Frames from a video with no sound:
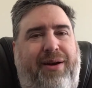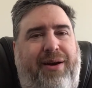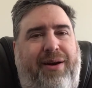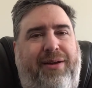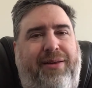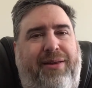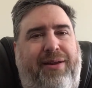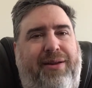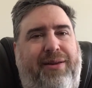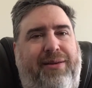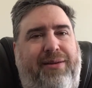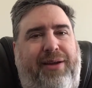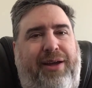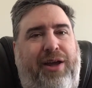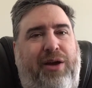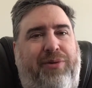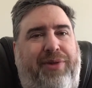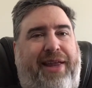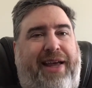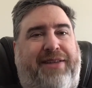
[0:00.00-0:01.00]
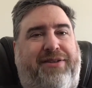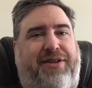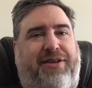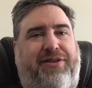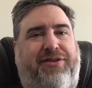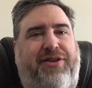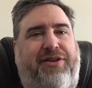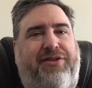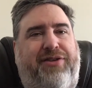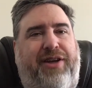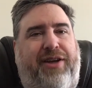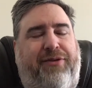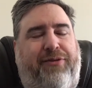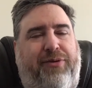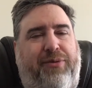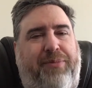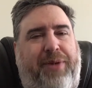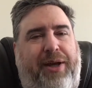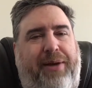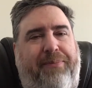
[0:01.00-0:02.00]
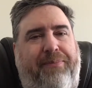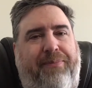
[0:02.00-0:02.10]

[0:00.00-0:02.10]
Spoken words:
then that's a success for me.